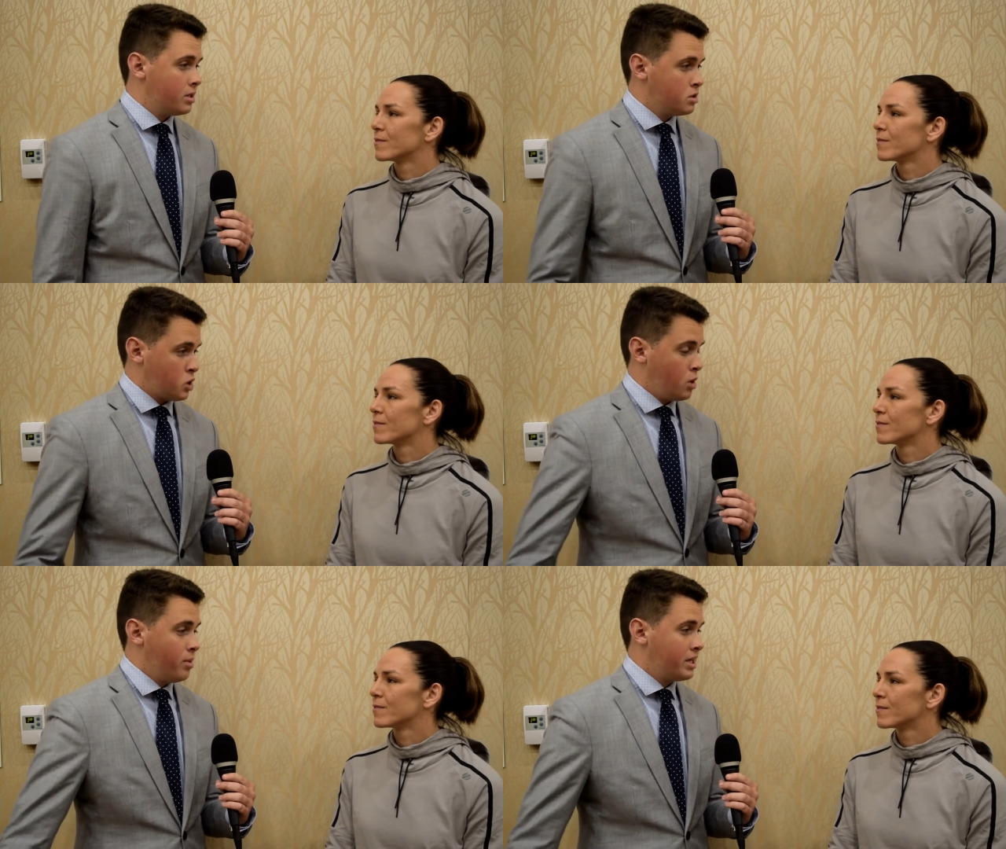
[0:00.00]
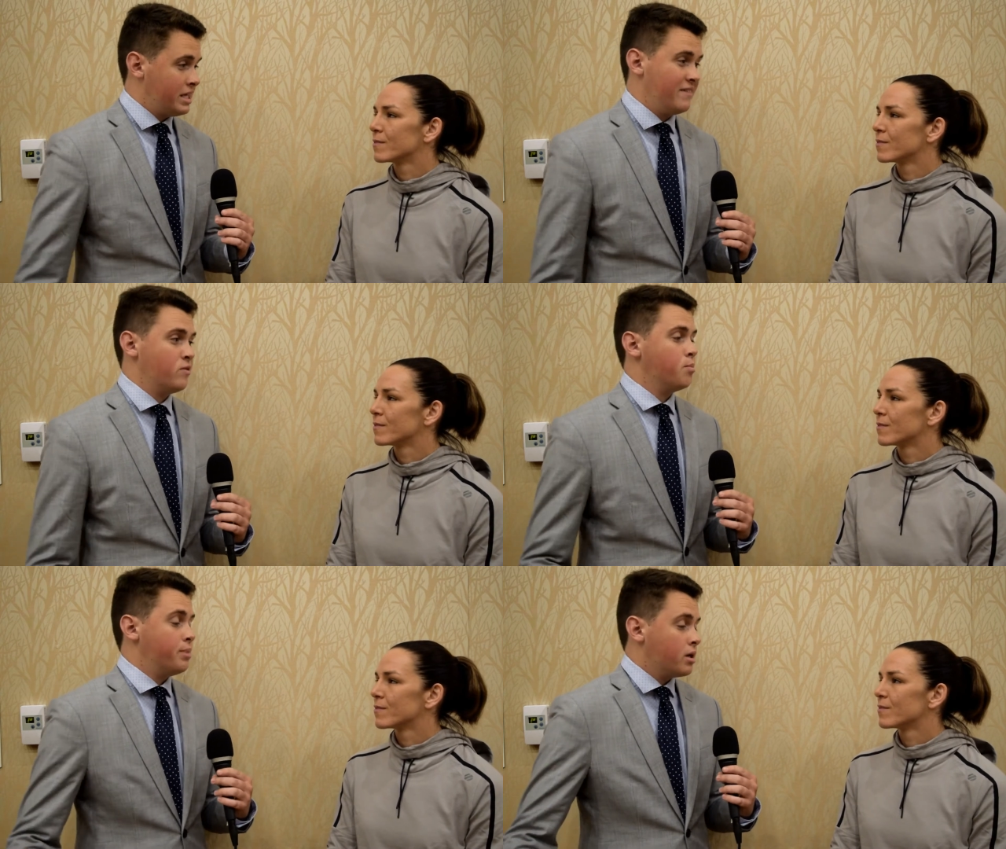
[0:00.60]
Speaker 1: and start making
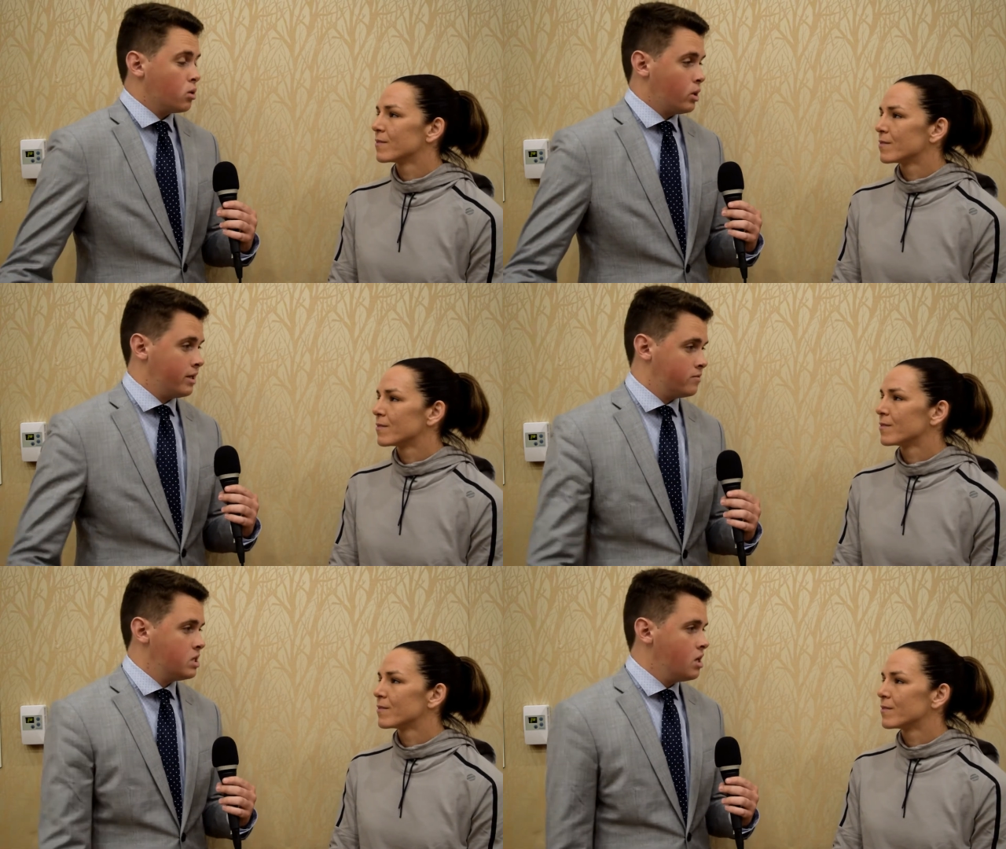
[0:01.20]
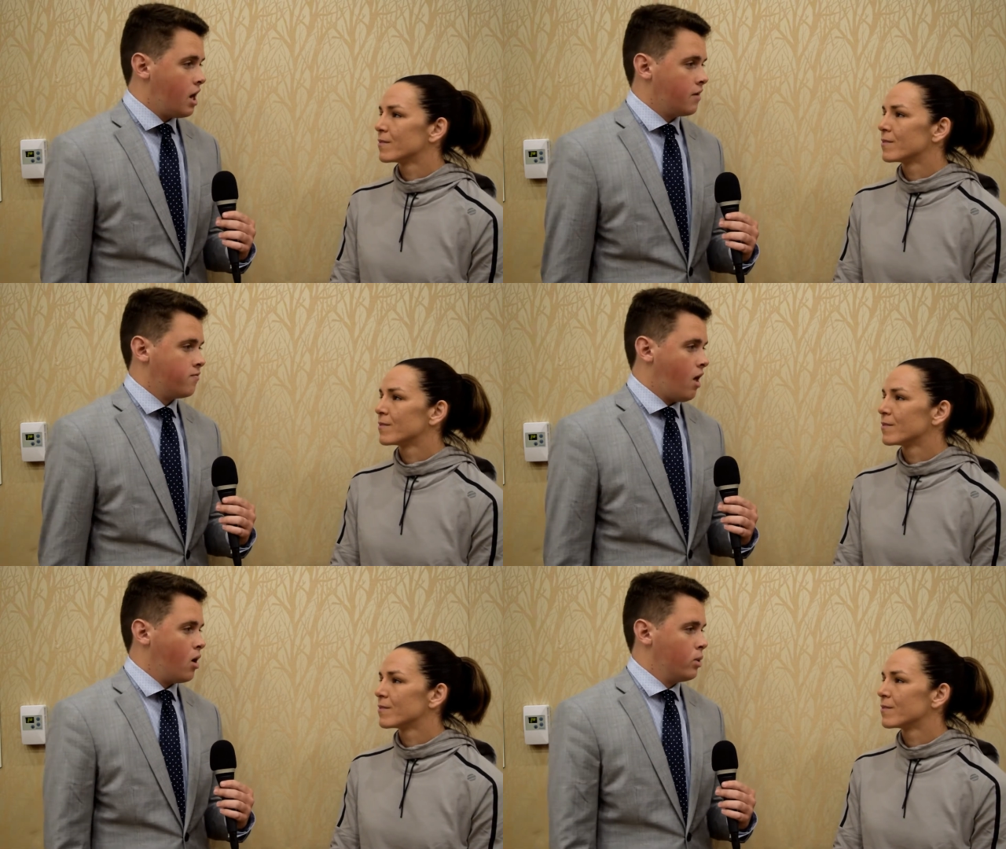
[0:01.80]
even bigger waves at
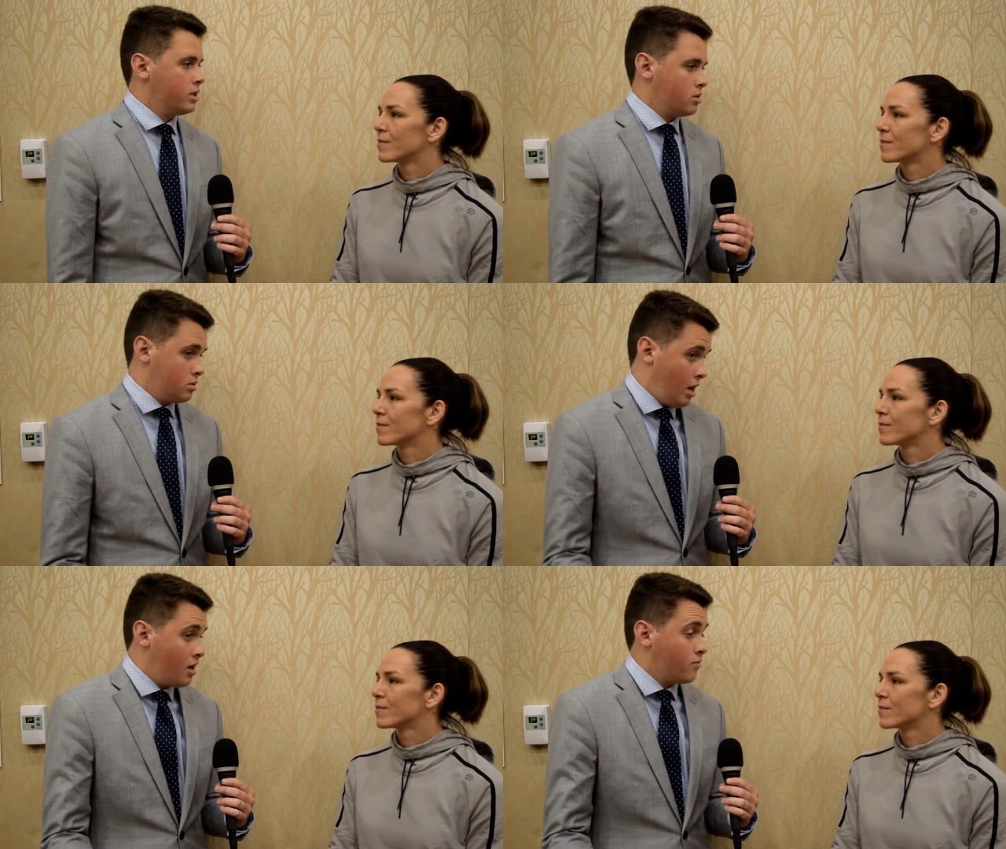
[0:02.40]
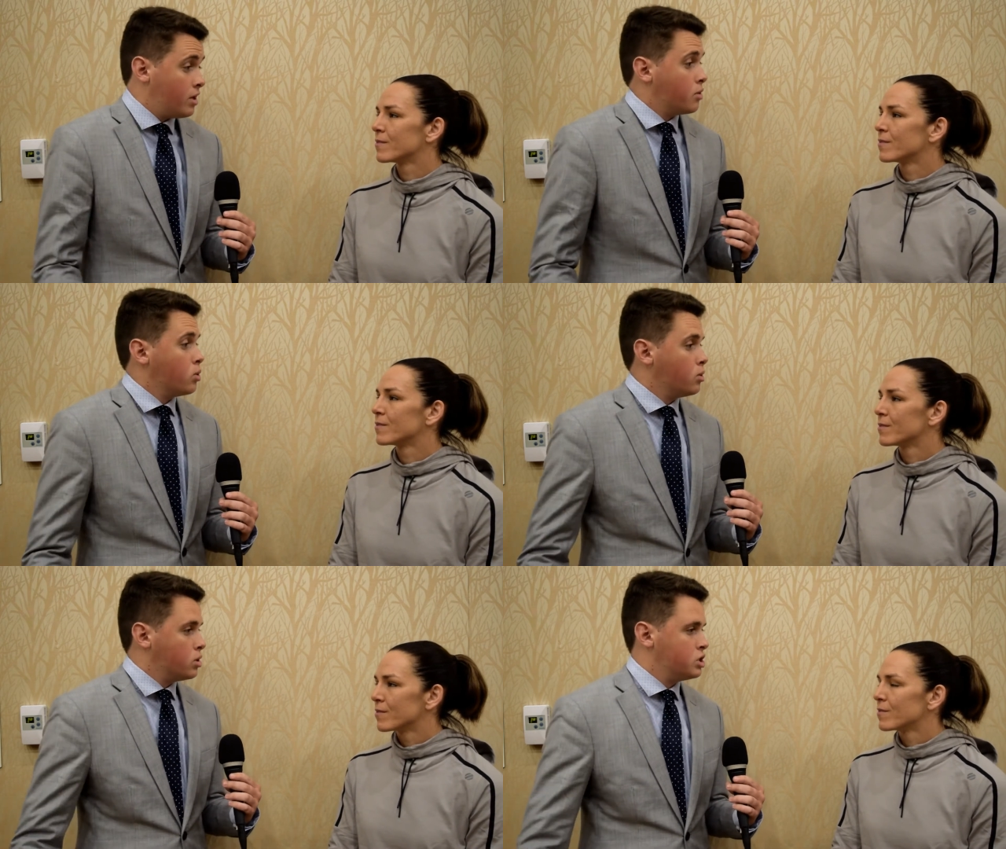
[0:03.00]
flyweight, kind of like
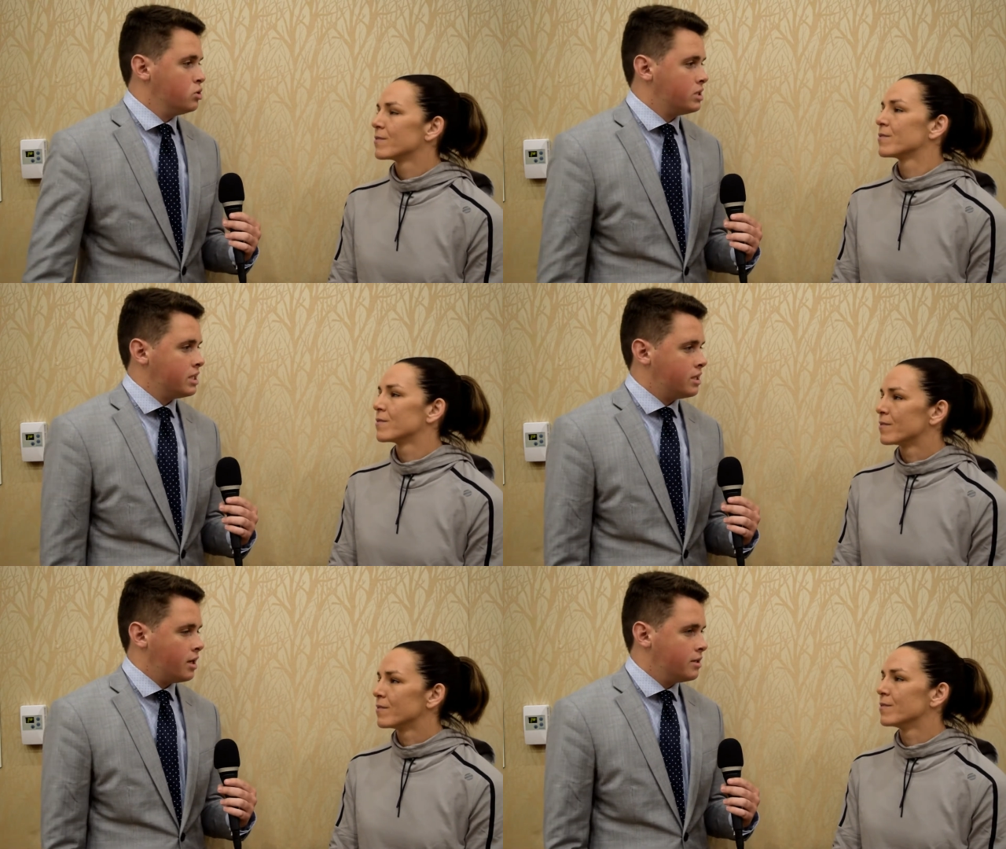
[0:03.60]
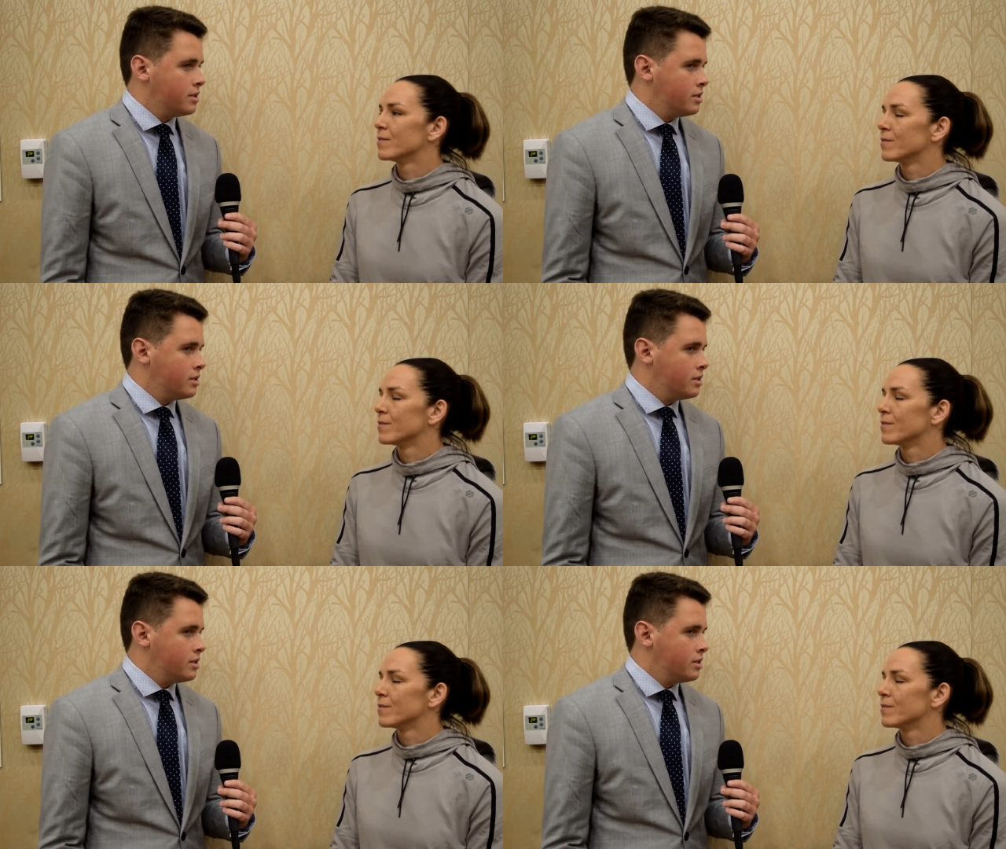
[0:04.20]
what what you did. Uh, mm-hmm.